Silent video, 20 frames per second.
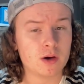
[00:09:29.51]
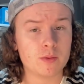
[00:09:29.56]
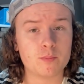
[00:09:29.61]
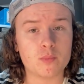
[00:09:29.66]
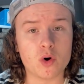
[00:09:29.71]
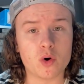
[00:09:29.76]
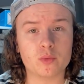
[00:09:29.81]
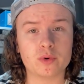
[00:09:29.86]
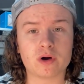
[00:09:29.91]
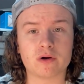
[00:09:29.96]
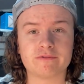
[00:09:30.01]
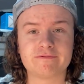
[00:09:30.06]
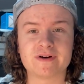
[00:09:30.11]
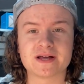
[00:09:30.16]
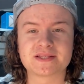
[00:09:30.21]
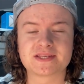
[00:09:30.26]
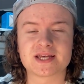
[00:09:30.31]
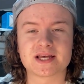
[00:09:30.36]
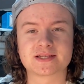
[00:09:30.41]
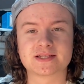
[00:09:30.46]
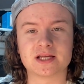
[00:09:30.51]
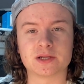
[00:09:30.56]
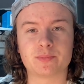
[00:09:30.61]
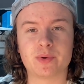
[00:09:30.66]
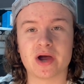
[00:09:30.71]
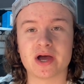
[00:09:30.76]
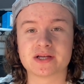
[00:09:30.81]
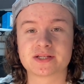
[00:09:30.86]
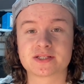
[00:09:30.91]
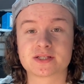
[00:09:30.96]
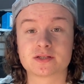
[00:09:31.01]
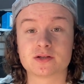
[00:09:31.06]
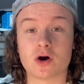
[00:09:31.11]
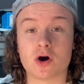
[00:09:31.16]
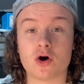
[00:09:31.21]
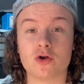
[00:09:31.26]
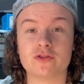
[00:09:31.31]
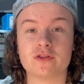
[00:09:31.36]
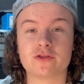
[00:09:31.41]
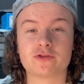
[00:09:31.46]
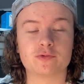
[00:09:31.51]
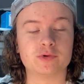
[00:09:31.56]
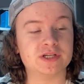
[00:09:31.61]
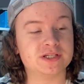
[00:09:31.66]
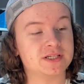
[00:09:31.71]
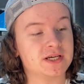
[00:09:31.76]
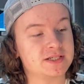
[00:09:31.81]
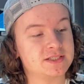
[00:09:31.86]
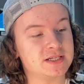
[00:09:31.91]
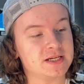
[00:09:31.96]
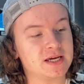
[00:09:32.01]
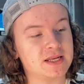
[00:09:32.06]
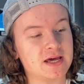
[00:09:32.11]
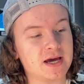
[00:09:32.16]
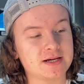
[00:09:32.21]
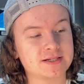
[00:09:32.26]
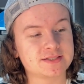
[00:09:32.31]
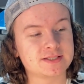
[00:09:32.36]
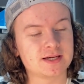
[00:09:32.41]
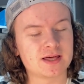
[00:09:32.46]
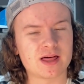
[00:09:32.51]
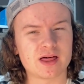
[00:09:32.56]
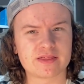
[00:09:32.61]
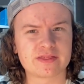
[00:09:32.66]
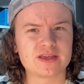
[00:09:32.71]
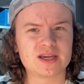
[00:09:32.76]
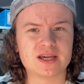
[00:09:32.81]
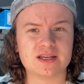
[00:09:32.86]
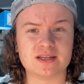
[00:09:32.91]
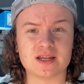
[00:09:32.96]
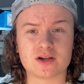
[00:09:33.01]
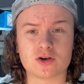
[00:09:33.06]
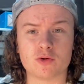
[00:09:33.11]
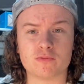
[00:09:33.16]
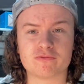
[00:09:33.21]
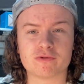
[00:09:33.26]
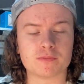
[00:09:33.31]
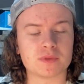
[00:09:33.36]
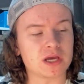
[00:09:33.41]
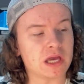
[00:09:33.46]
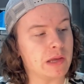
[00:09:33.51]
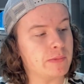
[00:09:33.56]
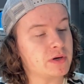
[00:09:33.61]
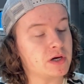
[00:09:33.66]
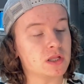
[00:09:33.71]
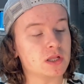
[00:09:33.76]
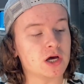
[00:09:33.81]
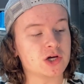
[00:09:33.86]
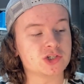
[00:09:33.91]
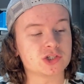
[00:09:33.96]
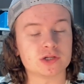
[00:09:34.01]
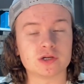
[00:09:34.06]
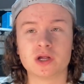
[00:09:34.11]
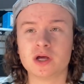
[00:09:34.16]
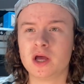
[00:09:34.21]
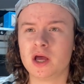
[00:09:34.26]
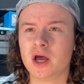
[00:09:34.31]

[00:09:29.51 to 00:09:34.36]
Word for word: But we got Fantastic Pets on the three sixty Connect. I think it did come from the gaming collection.